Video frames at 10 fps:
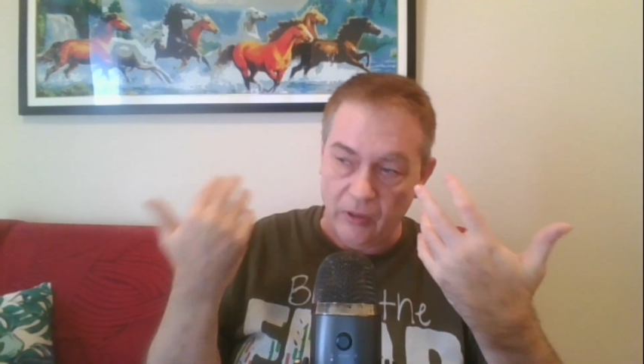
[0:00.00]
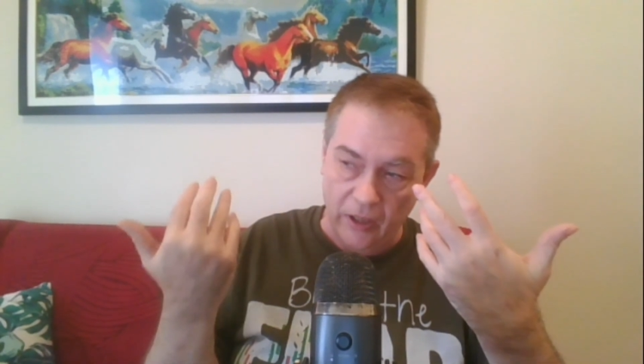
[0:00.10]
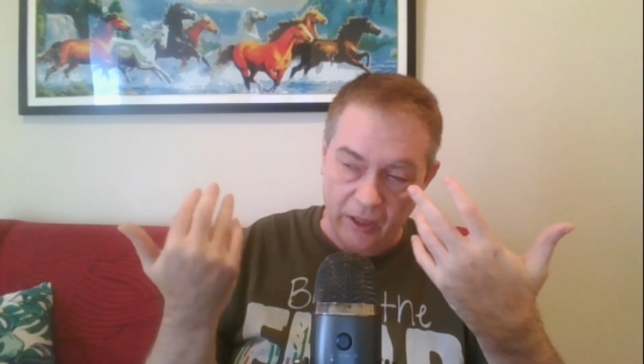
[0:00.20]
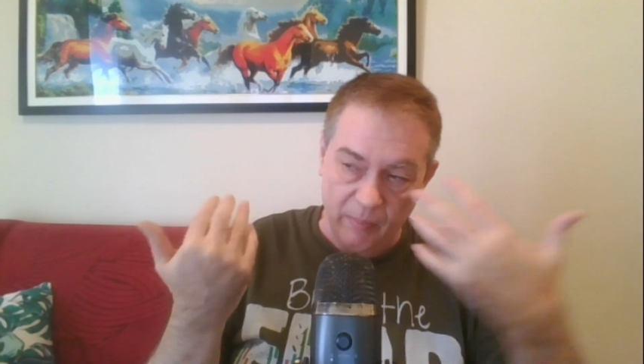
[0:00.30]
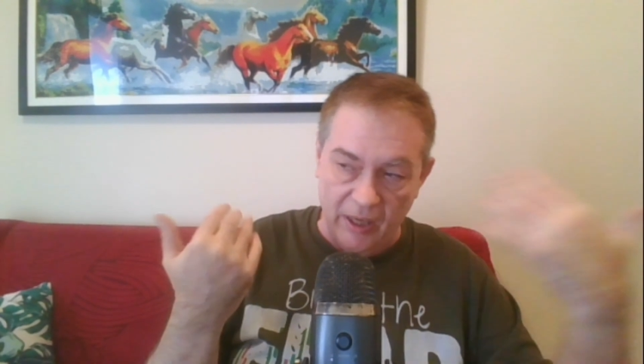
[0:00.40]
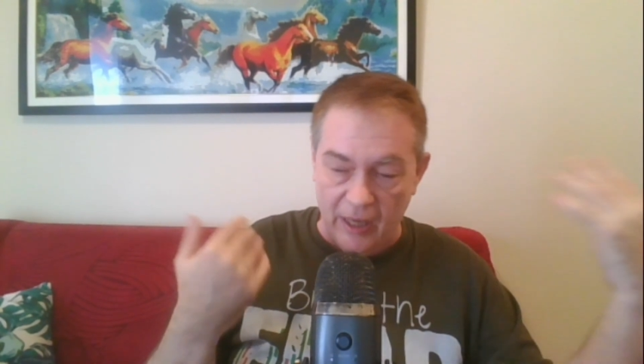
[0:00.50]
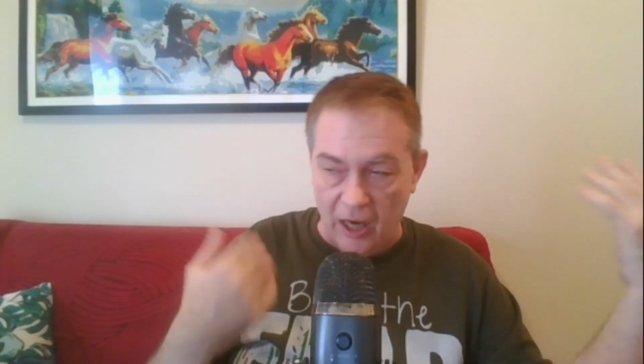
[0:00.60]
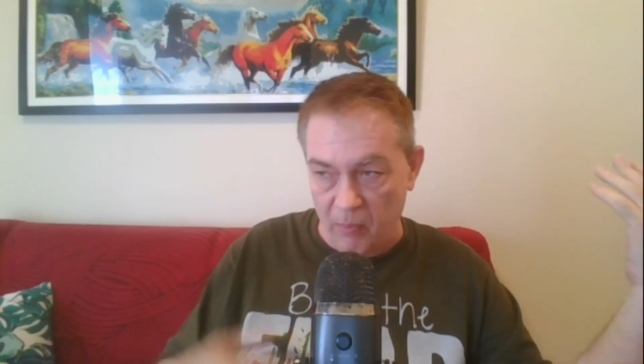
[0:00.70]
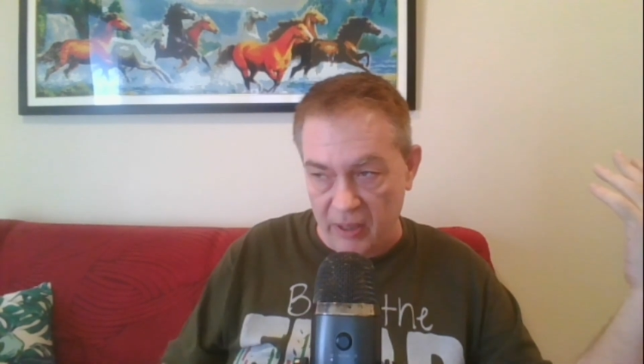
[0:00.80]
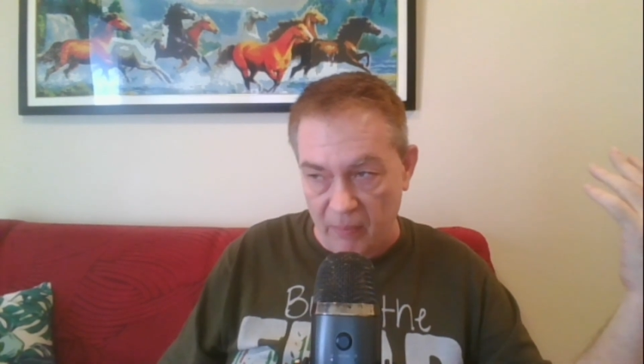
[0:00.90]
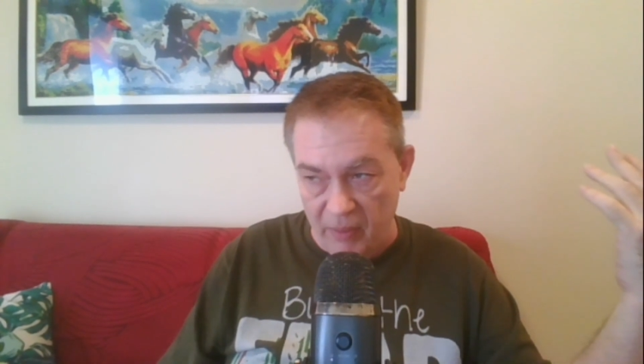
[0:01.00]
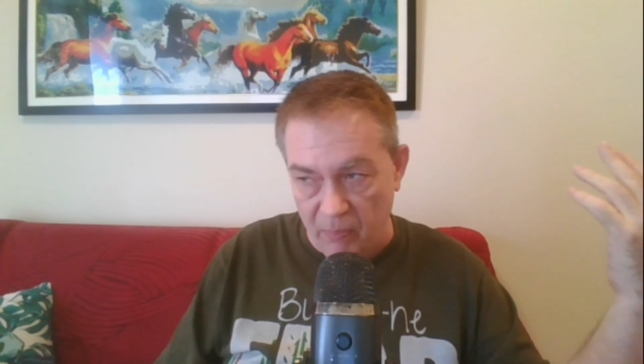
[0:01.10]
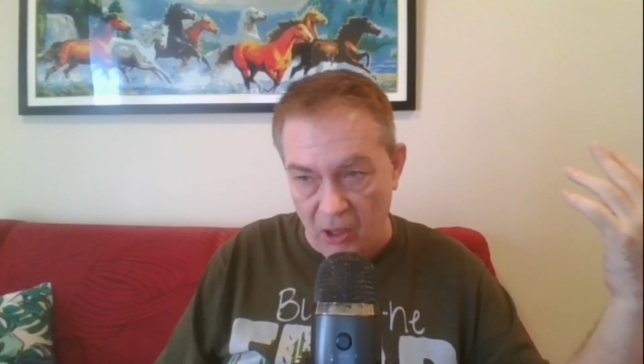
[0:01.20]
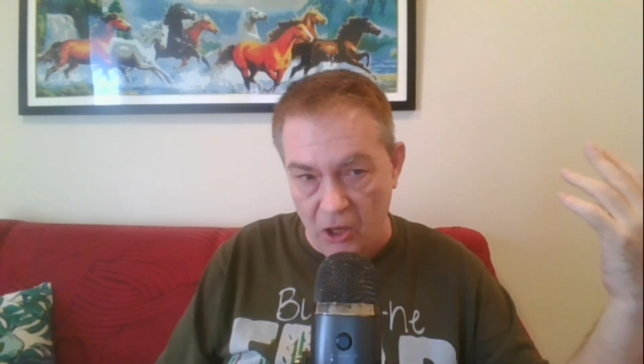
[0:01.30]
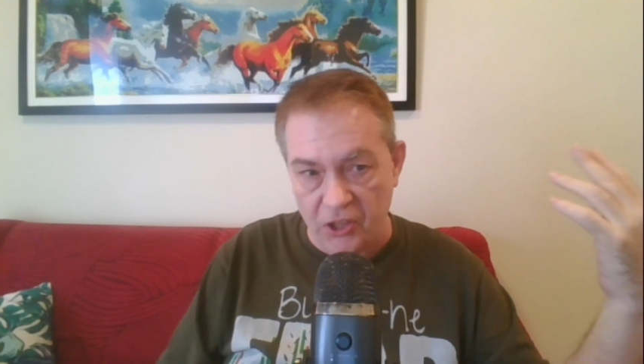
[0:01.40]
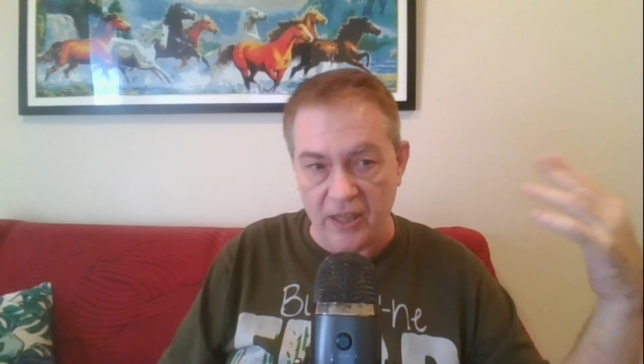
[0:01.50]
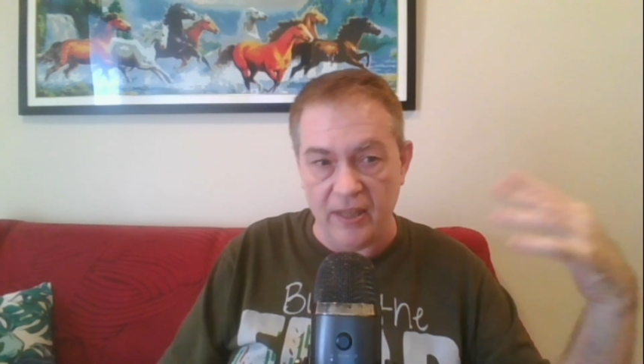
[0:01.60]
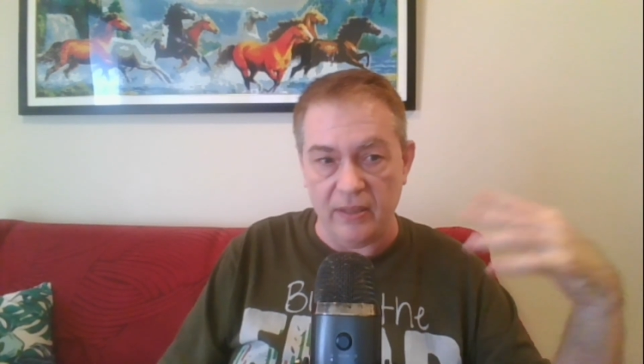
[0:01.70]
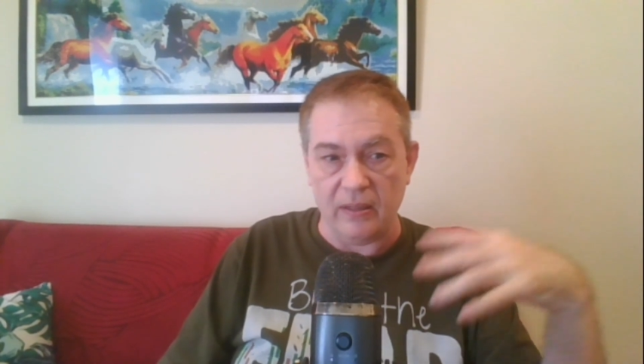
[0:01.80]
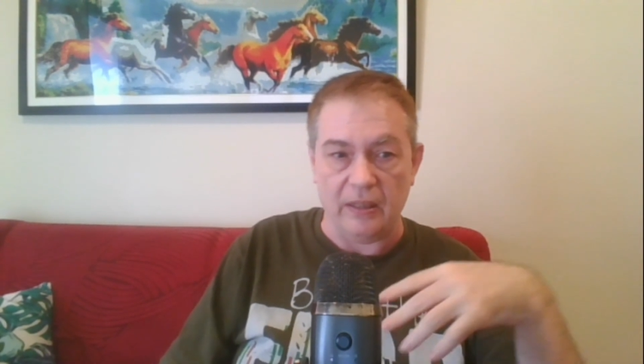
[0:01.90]
it could be an Airbnb
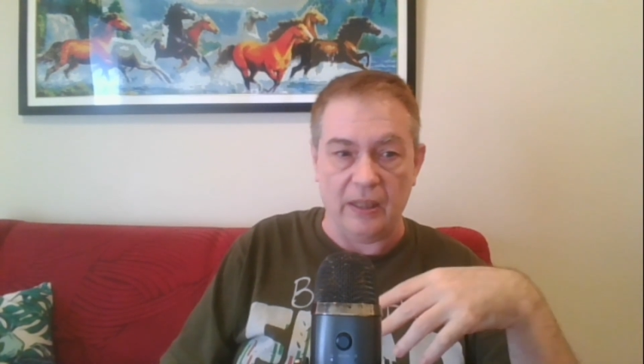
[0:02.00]
person,